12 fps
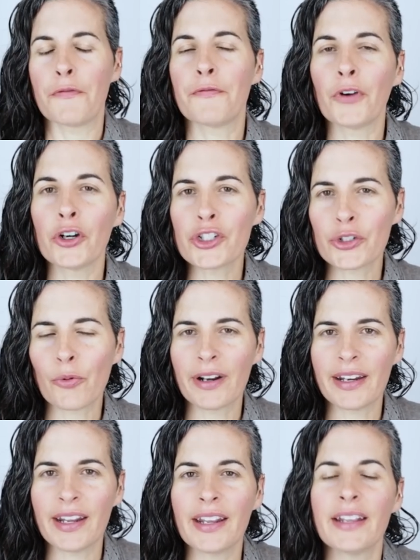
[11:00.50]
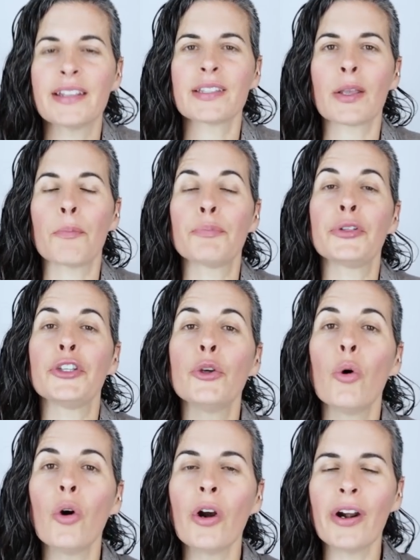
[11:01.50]
The first one is
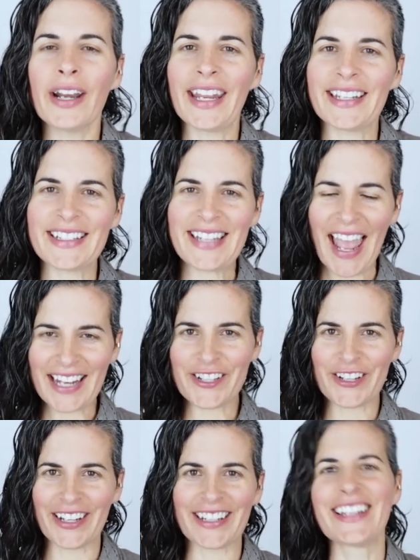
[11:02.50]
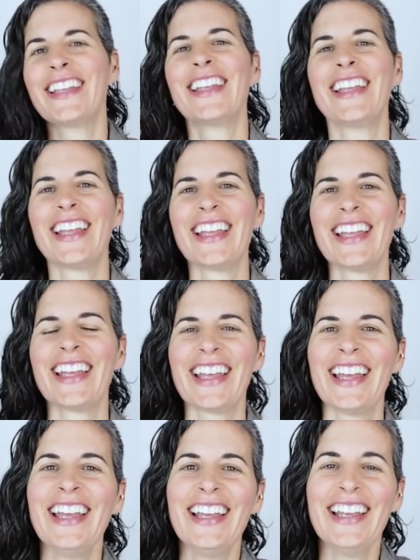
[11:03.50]
pure intention.
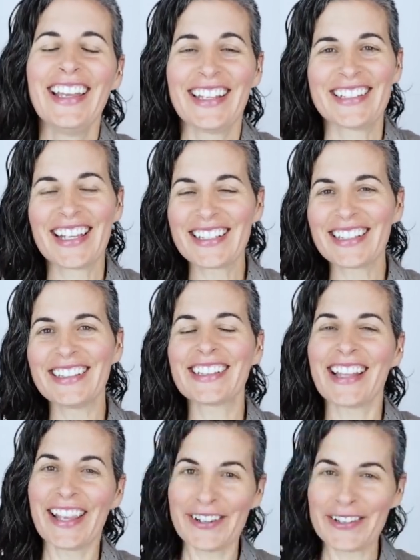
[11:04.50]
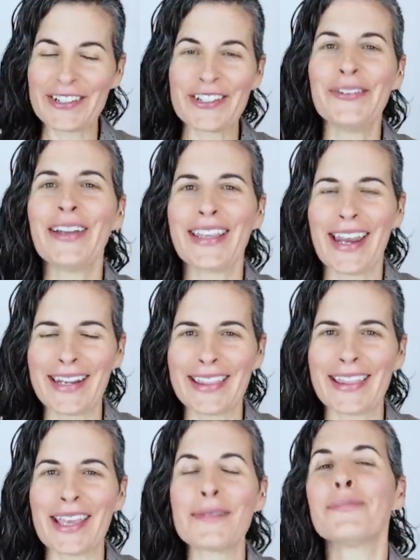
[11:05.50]
it doesn't look like you're doing
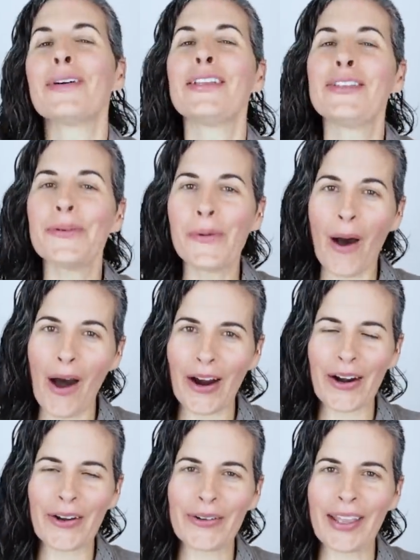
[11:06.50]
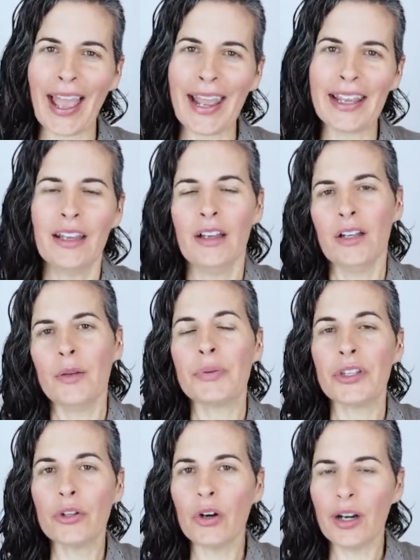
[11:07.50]
anything, but you are, okay?
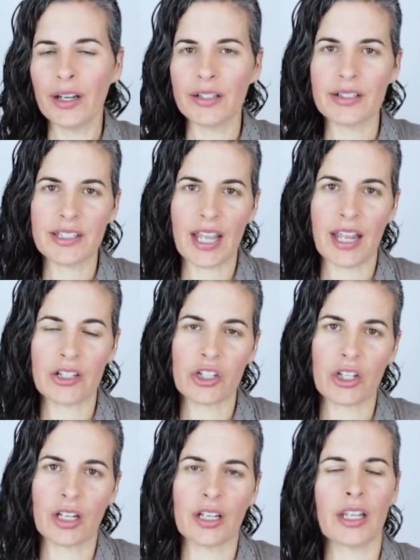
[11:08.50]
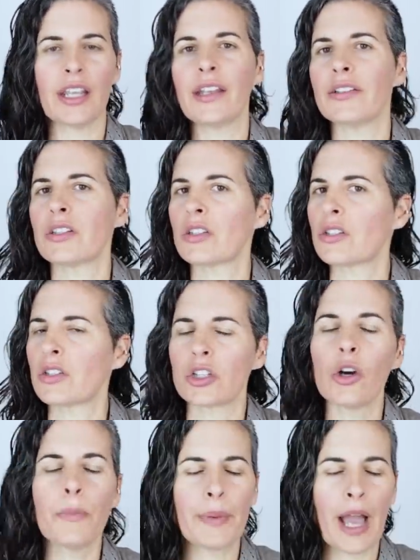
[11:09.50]
Pure intention is
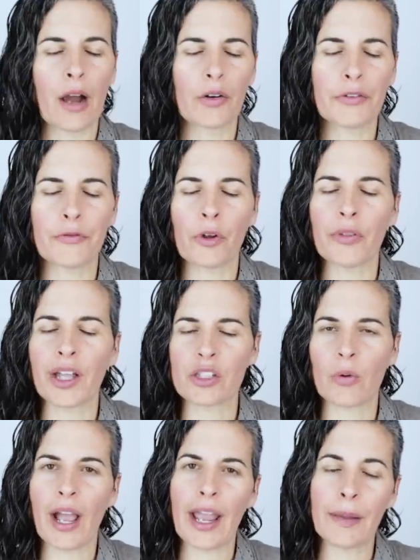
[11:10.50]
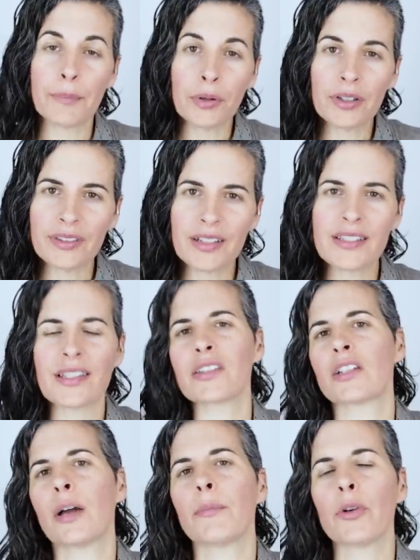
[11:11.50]
so powerful. That's why I put this
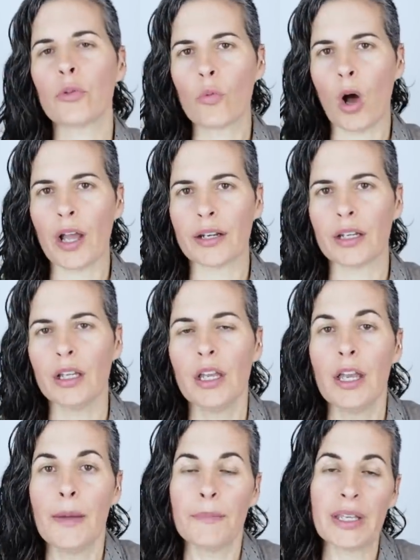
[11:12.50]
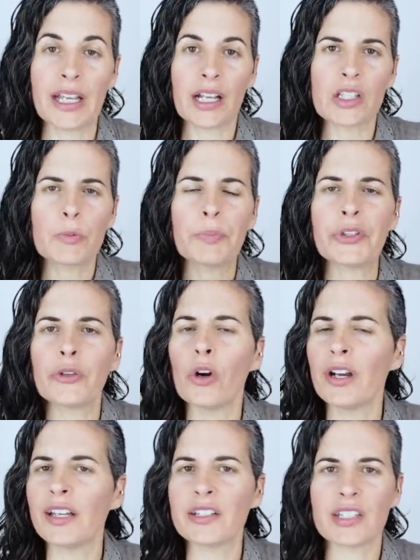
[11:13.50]
as number one because
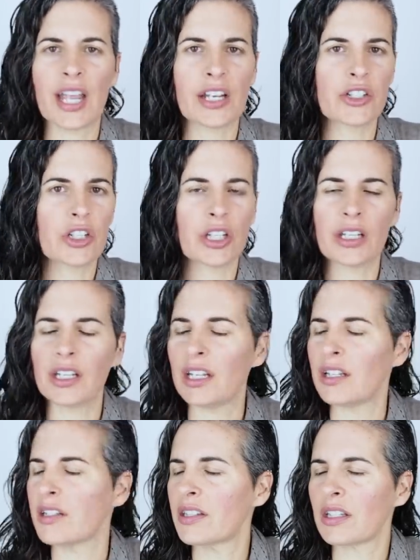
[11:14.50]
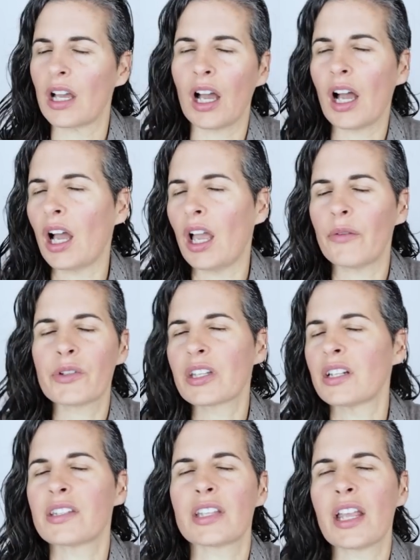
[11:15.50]
pure intention is, I
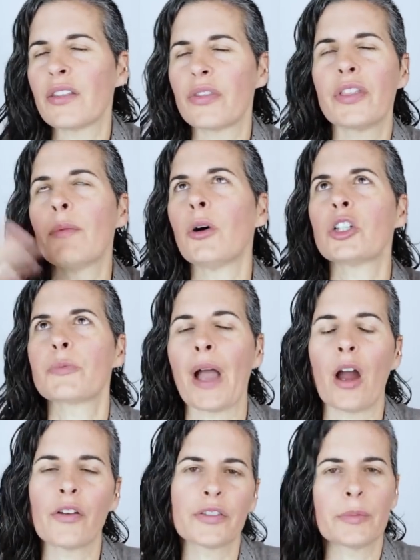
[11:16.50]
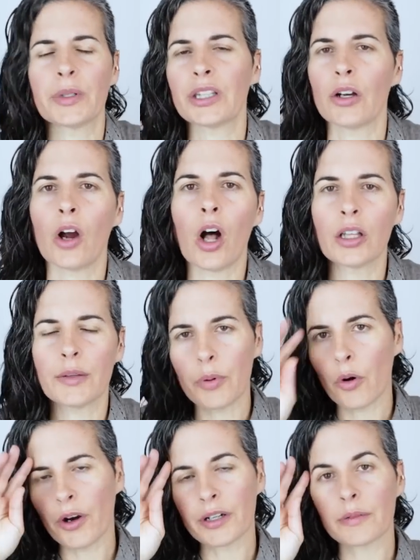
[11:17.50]
was going to say the most powerful, but they're all
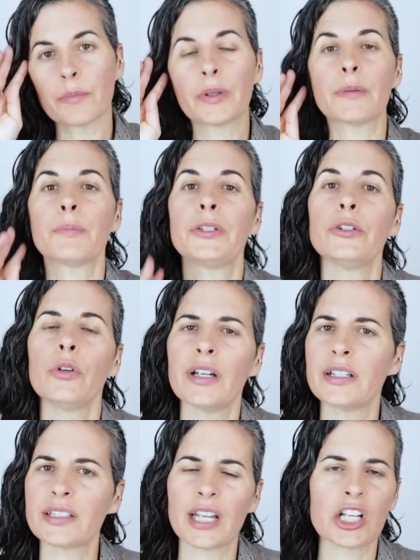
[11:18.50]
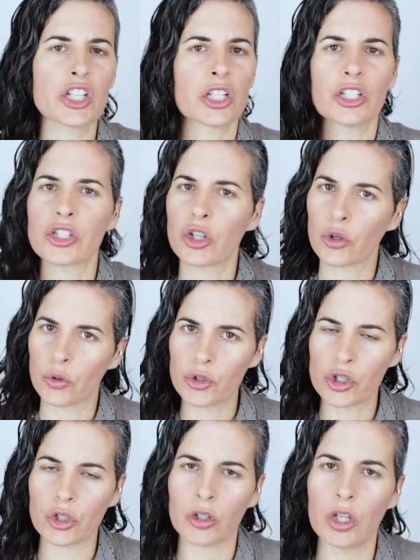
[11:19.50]
important, but pure intention is
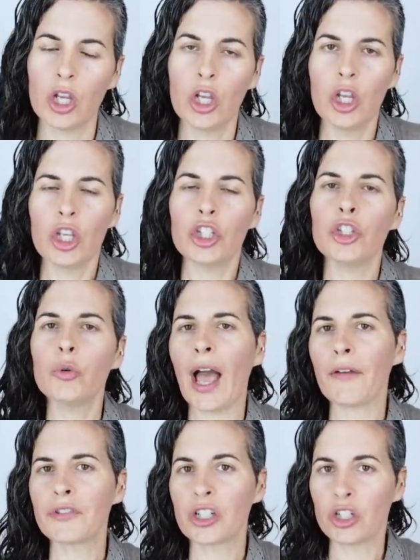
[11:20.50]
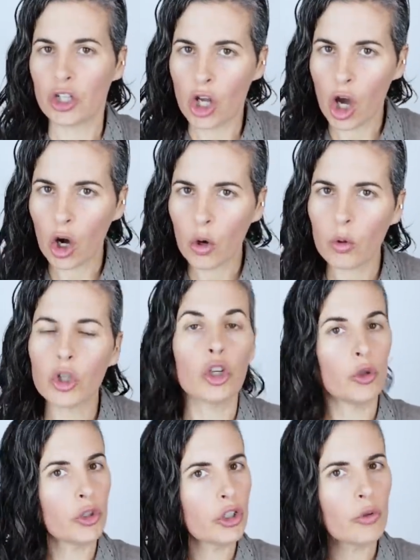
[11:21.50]
crucial. You have to know
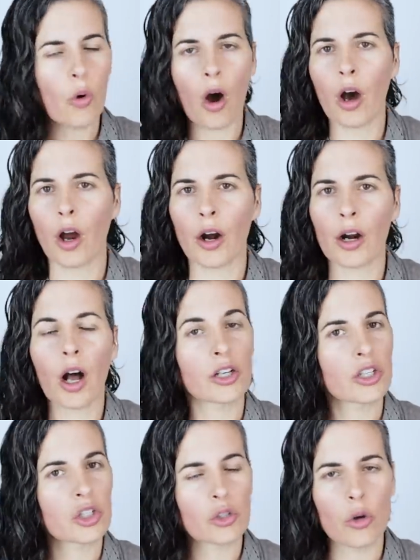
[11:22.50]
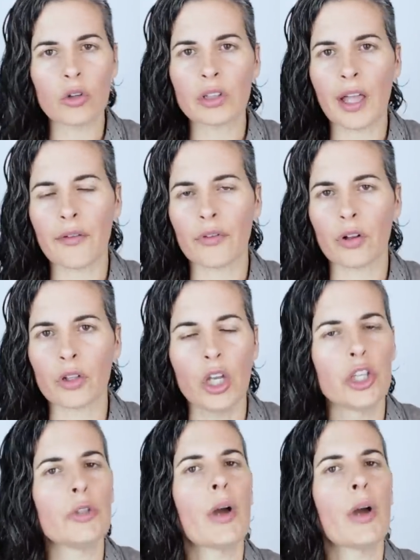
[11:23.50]
who you are on a soul level.